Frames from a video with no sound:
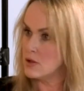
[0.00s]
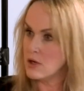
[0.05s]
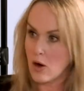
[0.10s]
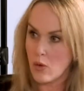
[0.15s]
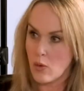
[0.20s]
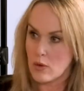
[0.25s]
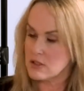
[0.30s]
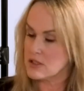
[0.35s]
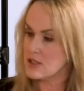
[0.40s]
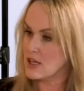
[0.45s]
No
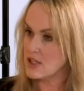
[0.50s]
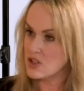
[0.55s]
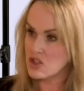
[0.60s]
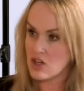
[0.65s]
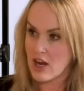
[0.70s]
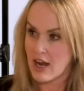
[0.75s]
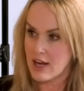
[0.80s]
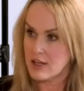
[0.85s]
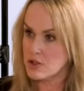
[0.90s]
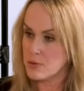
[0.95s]
one's going to
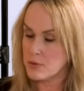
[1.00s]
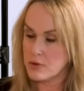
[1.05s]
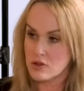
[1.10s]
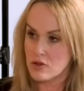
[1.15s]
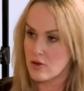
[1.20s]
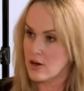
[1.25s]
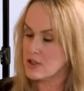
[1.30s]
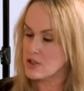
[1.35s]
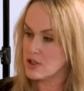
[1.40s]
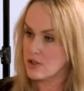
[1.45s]
change the
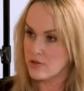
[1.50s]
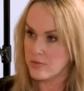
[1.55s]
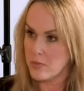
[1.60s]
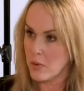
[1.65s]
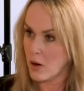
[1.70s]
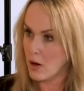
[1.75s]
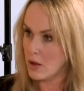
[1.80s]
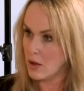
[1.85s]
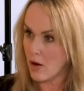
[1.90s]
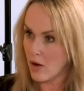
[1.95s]
direction of
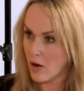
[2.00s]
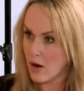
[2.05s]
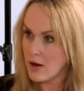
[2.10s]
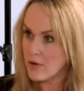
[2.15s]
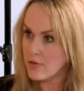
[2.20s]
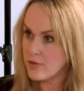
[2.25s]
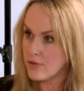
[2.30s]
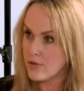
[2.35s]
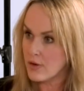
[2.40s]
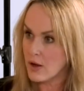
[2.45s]
my
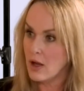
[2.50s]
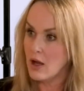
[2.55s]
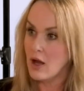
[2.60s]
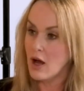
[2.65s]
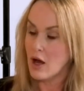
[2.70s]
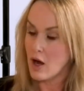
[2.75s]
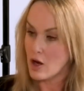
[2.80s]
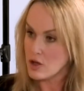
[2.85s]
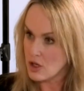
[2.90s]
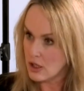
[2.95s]
life.
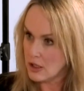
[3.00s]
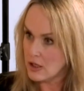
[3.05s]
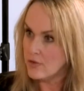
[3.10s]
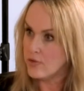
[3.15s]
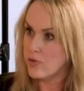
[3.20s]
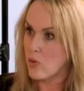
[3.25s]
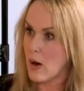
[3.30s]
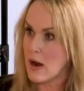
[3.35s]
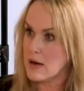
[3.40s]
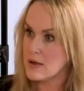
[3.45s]
You
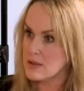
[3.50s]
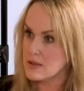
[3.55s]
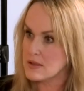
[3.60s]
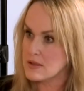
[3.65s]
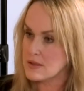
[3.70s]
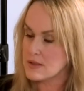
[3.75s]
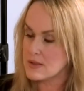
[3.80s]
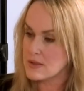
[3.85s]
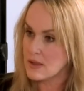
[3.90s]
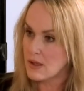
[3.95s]
live
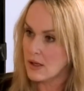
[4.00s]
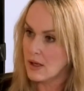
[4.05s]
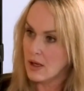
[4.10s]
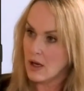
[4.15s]
once.